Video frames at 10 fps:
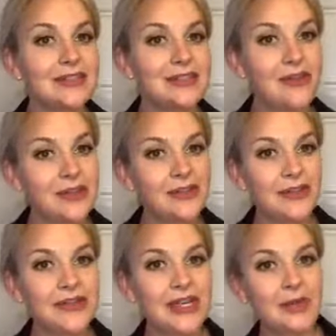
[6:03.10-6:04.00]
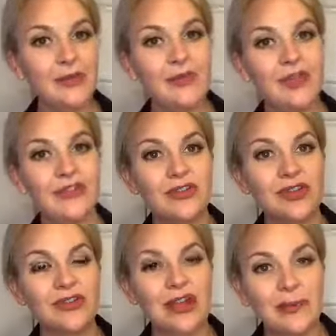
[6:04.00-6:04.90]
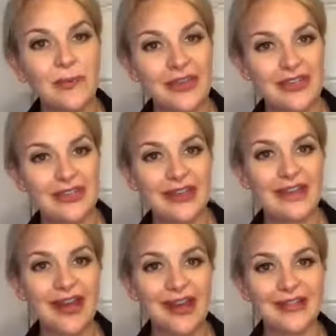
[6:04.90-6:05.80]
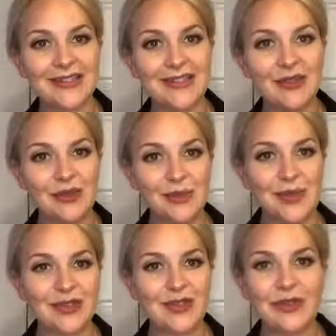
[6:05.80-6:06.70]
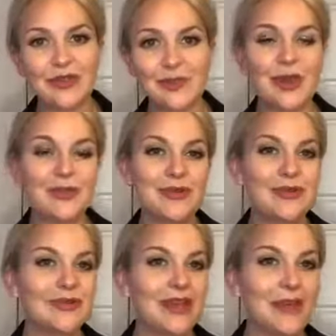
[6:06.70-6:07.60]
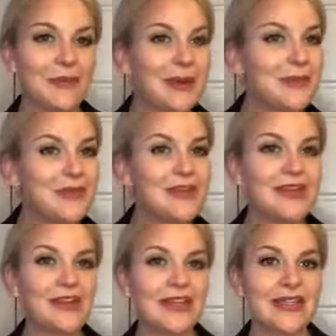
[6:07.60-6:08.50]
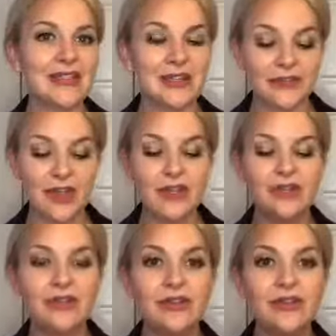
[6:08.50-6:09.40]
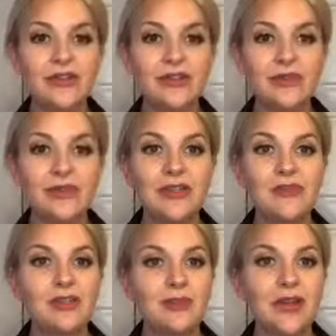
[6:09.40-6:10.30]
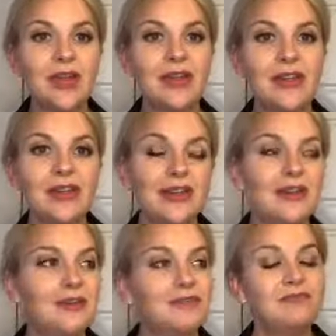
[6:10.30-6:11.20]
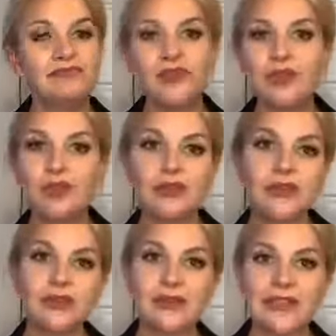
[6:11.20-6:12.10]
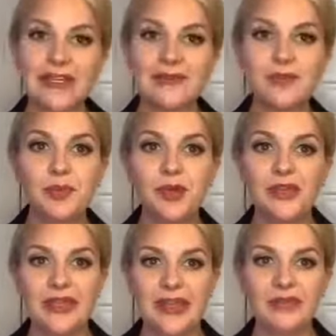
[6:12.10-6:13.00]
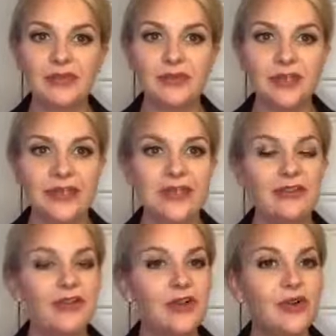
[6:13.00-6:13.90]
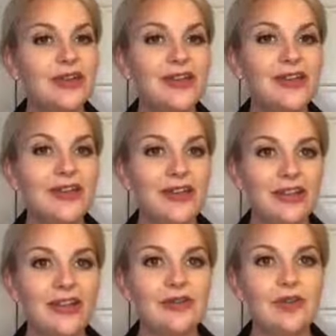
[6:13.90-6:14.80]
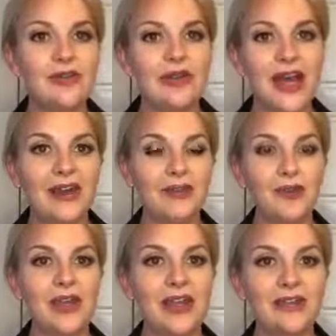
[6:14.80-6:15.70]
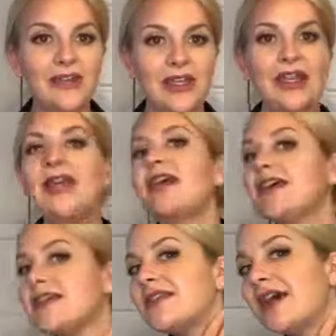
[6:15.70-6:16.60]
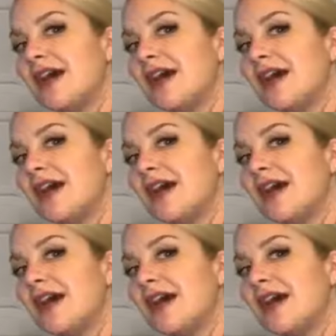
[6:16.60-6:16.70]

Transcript: is also going to help you make sure that you're not picking at your pustules, your papules, and all that stuff. So this you can be reapplying 2 to 3 times per day. Really focus on the areas where you have the breakouts. And